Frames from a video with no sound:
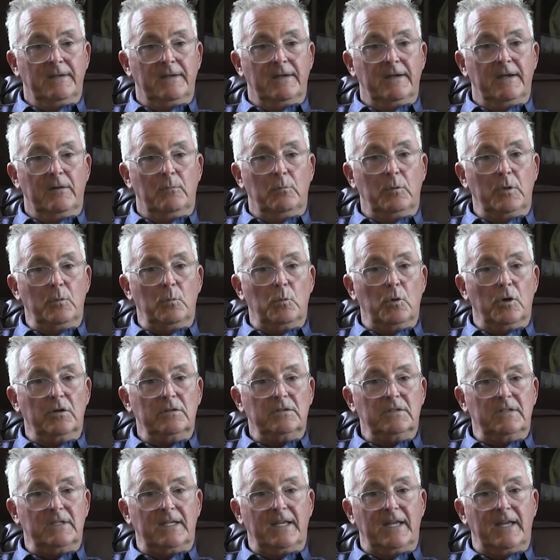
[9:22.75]
Uh, we
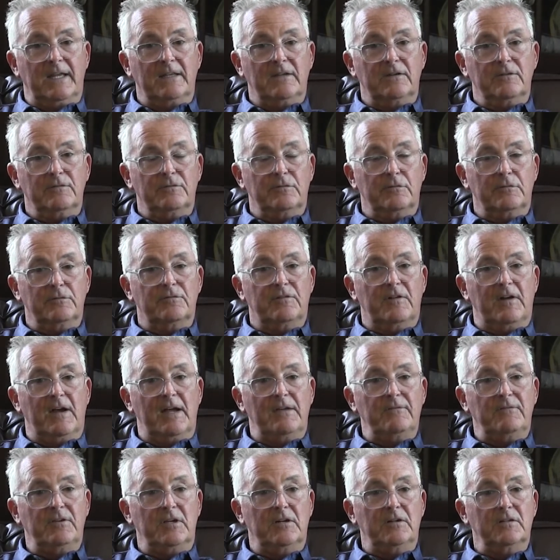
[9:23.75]
worked together for
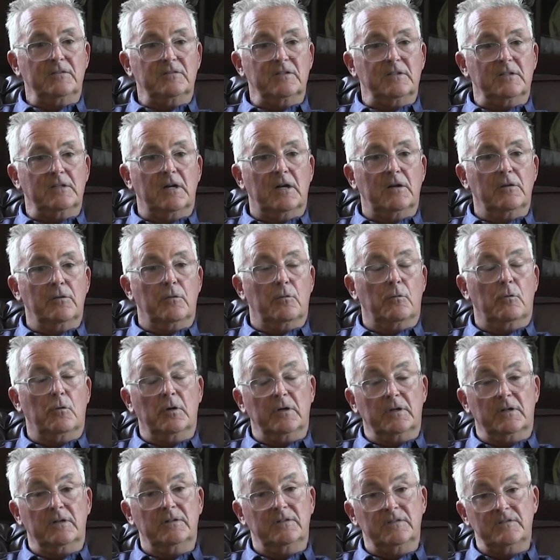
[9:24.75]
five years in our little
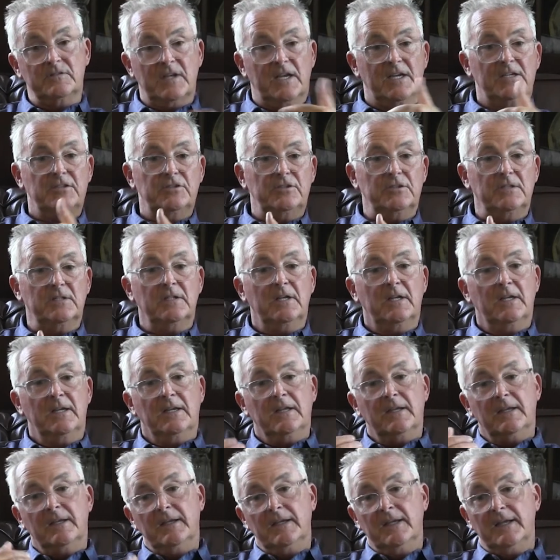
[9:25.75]
organization
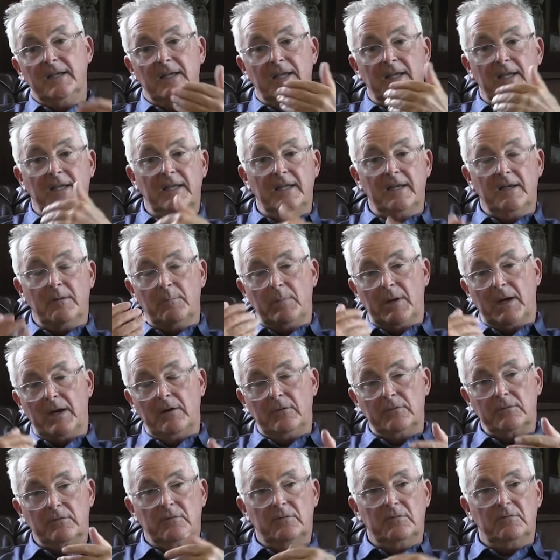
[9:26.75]
and
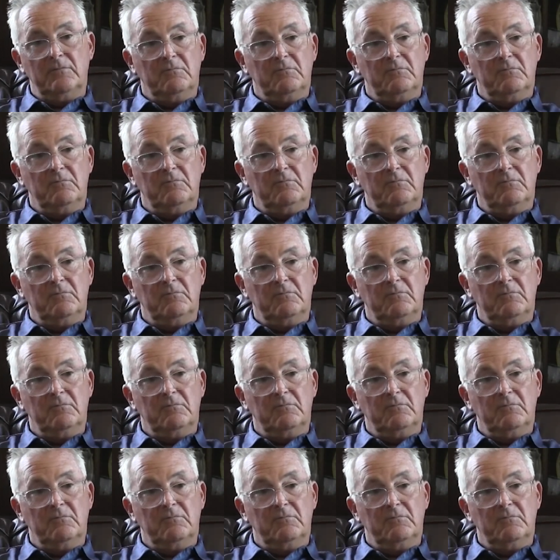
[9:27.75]
about